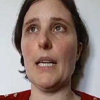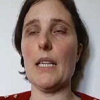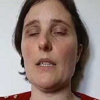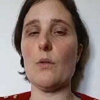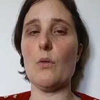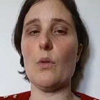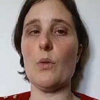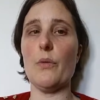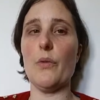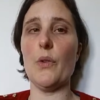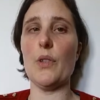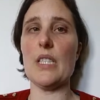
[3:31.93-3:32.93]
And it's
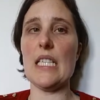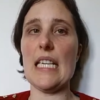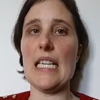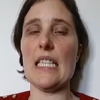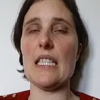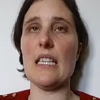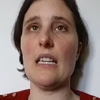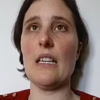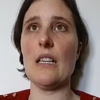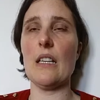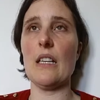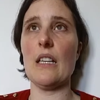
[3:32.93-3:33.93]
awkward for her to eat
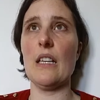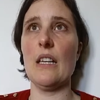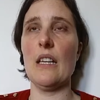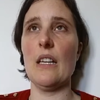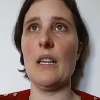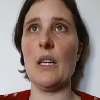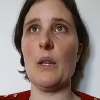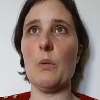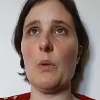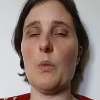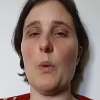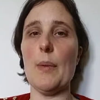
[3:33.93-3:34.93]

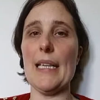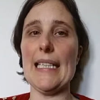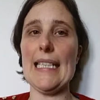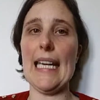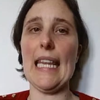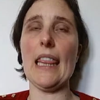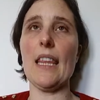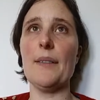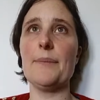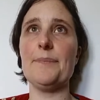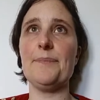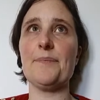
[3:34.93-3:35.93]
with wobbly teeth.
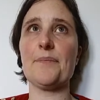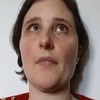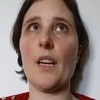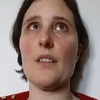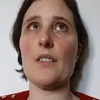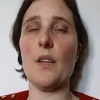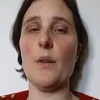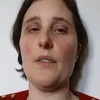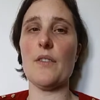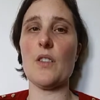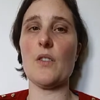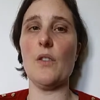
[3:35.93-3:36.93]
So you
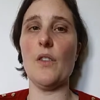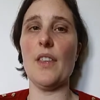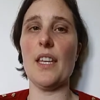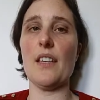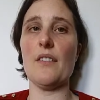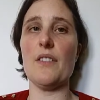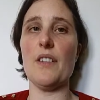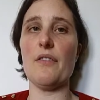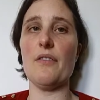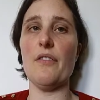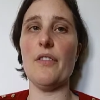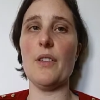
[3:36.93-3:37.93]
have to sort of think of
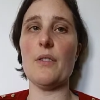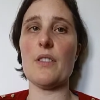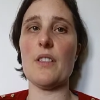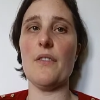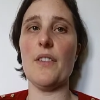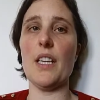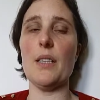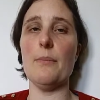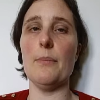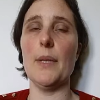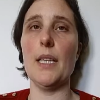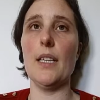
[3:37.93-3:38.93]
different foods to feed
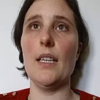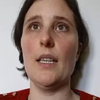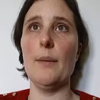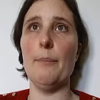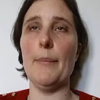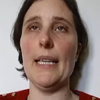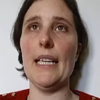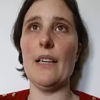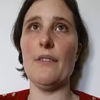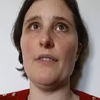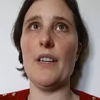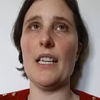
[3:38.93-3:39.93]
them. But
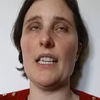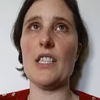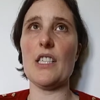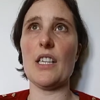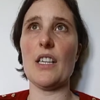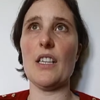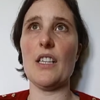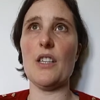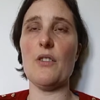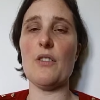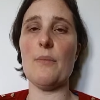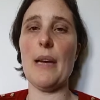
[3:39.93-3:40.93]
now finally she can kind of
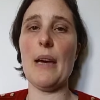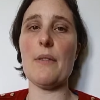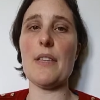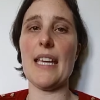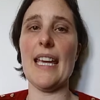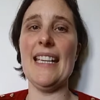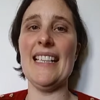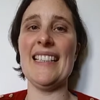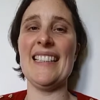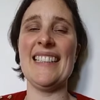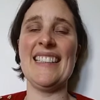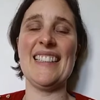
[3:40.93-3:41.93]
use her mouth again.
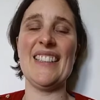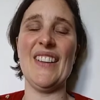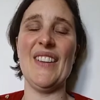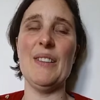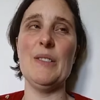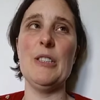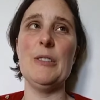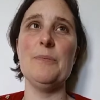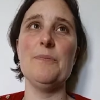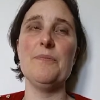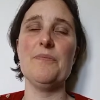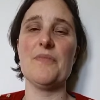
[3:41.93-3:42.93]
So
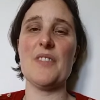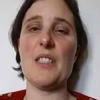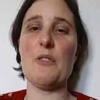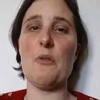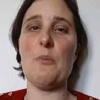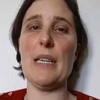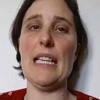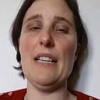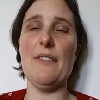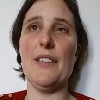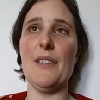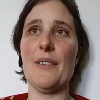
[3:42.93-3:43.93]
she won't be
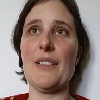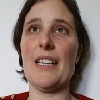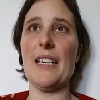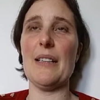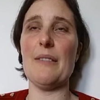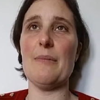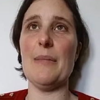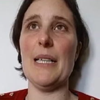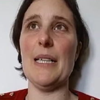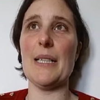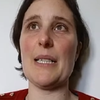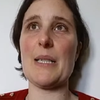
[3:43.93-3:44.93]
living on kind of
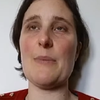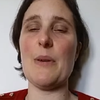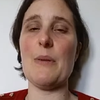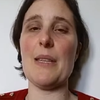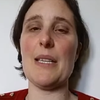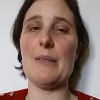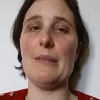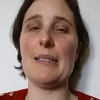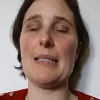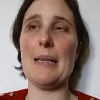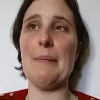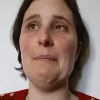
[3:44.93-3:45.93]
banana smoothies all the